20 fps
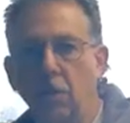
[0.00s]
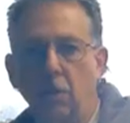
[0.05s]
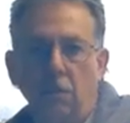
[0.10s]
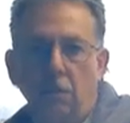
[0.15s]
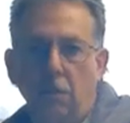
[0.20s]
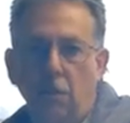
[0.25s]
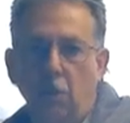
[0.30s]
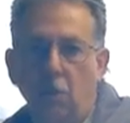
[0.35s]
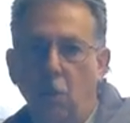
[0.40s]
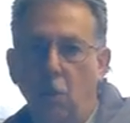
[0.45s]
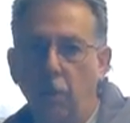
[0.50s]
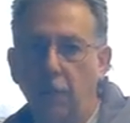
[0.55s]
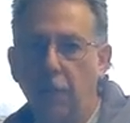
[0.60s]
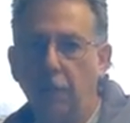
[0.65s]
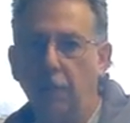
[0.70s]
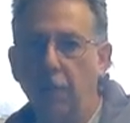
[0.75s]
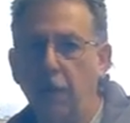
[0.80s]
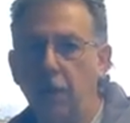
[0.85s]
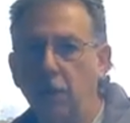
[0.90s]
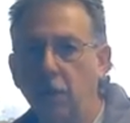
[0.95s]
you, you won't
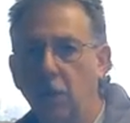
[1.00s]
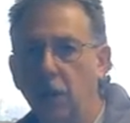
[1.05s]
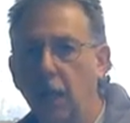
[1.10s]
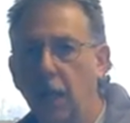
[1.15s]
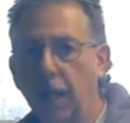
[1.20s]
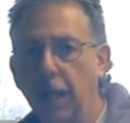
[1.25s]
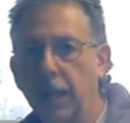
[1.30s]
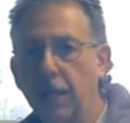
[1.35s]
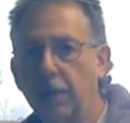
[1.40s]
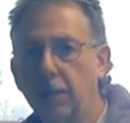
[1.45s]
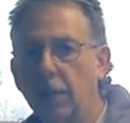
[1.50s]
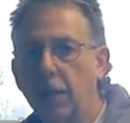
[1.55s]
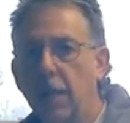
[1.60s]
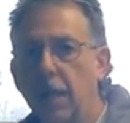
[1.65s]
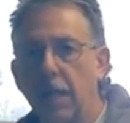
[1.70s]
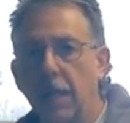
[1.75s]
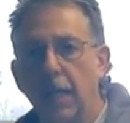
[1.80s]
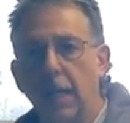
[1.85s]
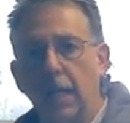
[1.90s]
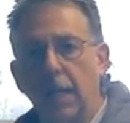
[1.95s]
get that in your glass.
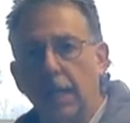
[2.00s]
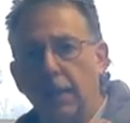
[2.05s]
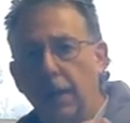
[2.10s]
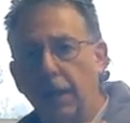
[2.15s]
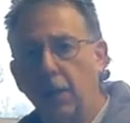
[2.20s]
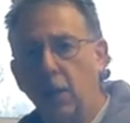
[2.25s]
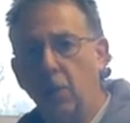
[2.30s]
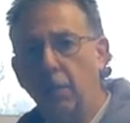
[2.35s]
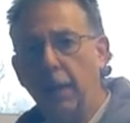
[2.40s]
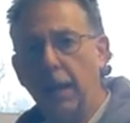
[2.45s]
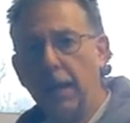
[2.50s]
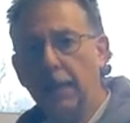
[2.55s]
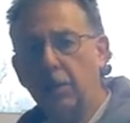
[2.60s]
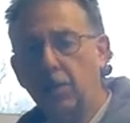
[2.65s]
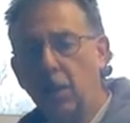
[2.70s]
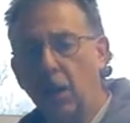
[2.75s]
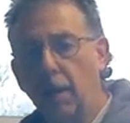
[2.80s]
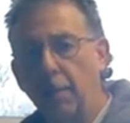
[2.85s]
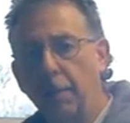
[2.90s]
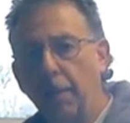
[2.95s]
They do make
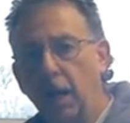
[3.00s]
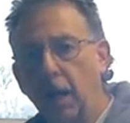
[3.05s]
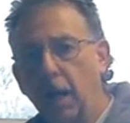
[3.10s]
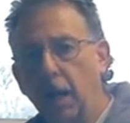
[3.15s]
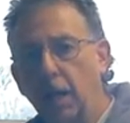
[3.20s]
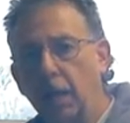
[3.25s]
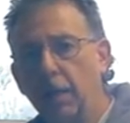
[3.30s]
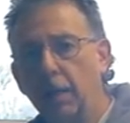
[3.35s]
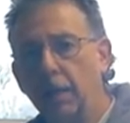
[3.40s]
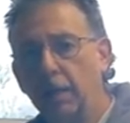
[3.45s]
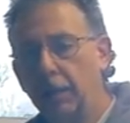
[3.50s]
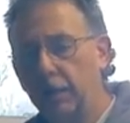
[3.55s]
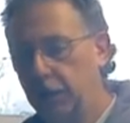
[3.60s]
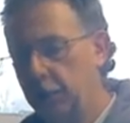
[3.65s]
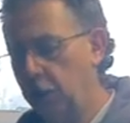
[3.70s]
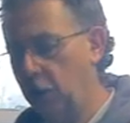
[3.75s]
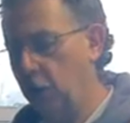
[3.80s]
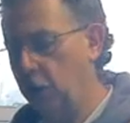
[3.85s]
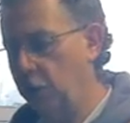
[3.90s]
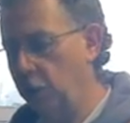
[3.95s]
some uh,
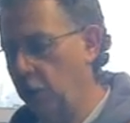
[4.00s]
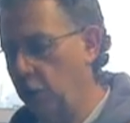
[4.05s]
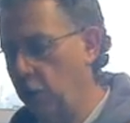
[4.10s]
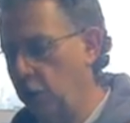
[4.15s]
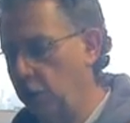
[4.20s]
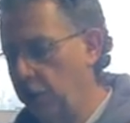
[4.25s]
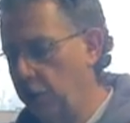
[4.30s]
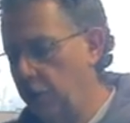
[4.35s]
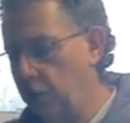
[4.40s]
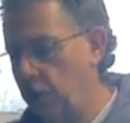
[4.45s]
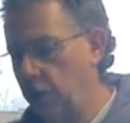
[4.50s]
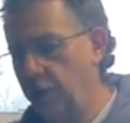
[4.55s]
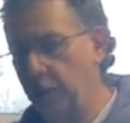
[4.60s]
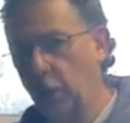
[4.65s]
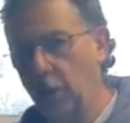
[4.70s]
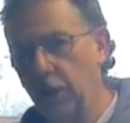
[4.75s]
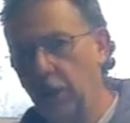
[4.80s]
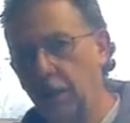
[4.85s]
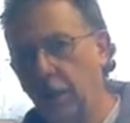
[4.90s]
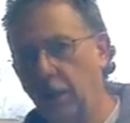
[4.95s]
little tools that you
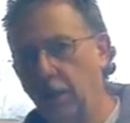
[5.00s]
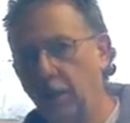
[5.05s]
put in the